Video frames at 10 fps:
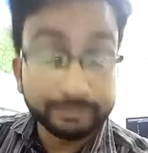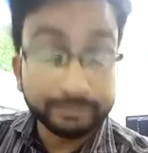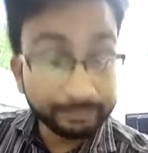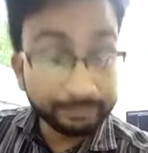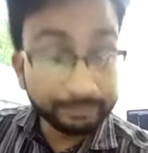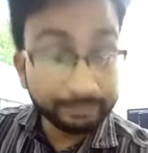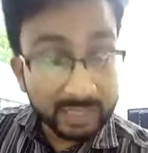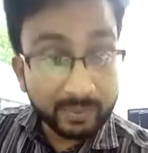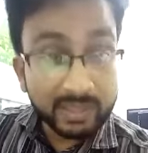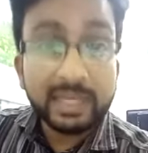
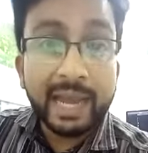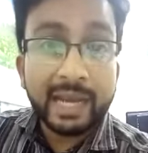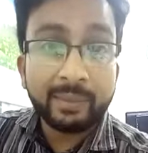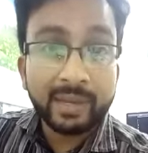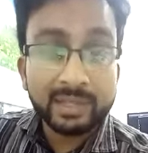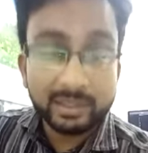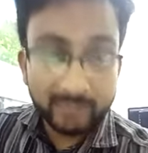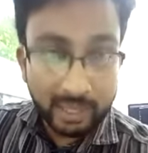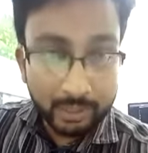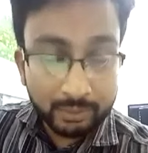especially gynae patient, we
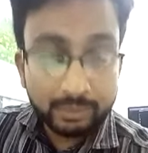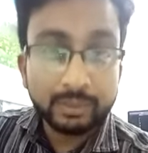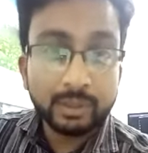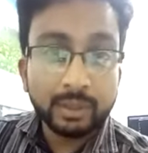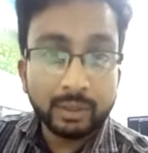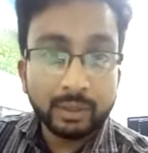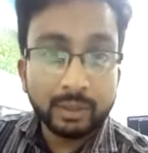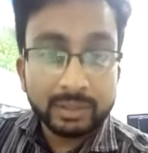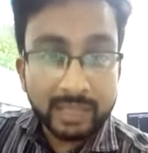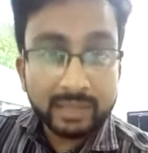have to
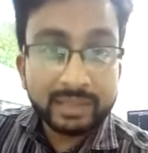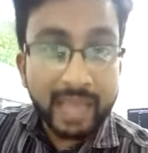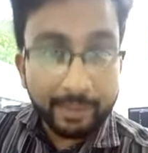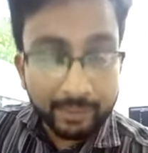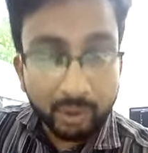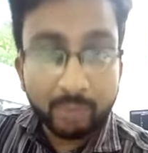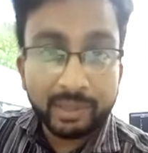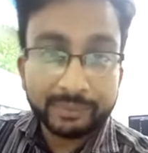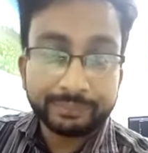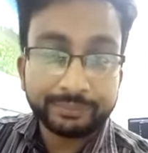check the abdomen.
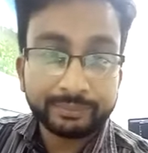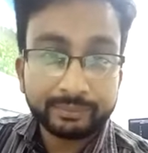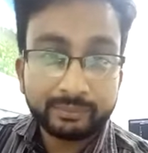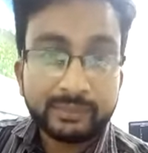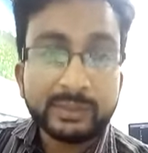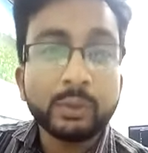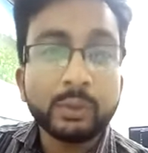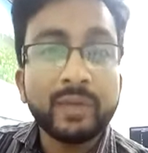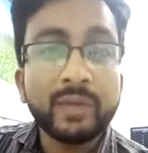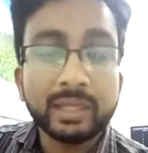
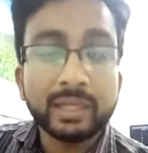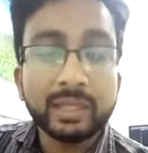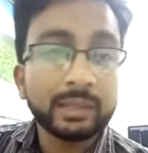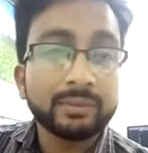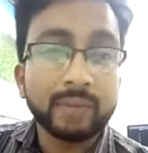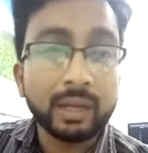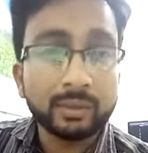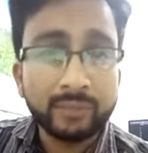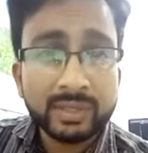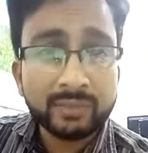So whether
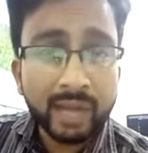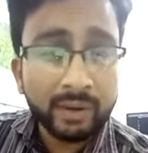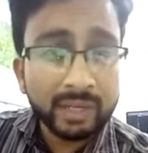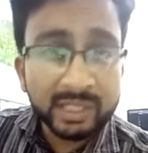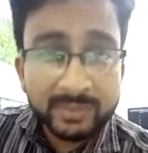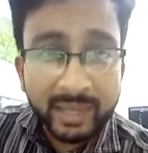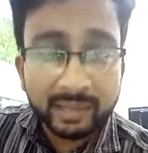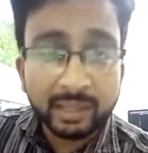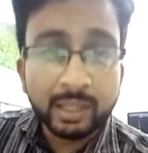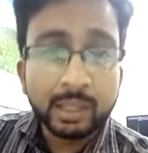first we have to
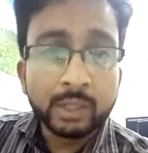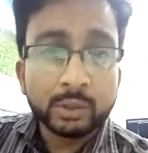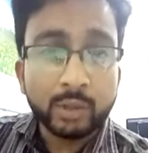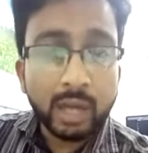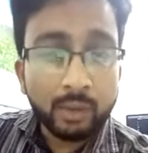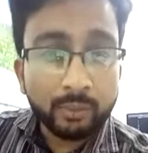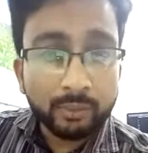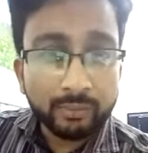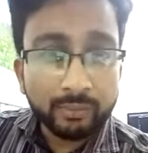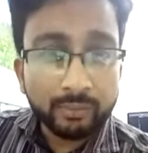inspect. So
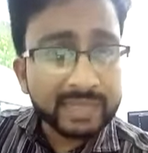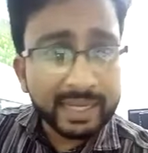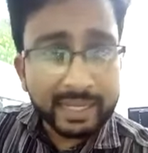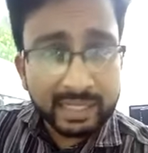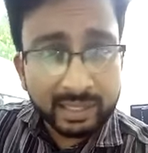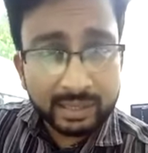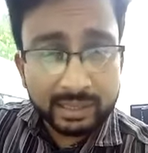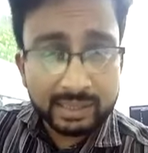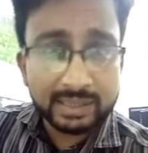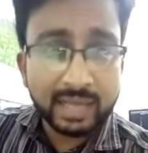how is there any
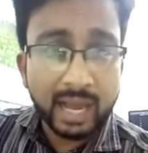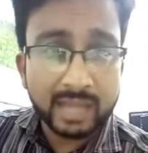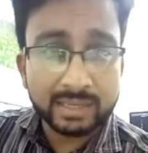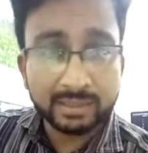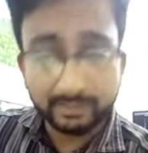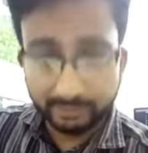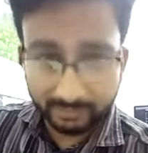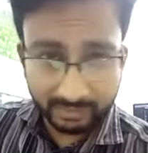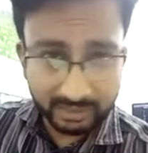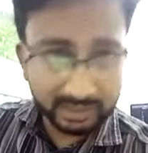scars,
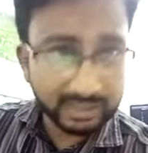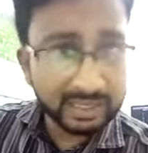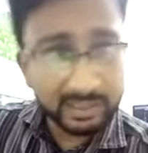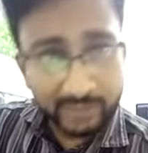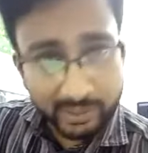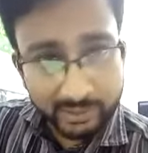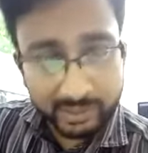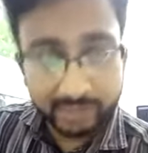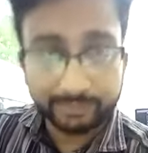then distension?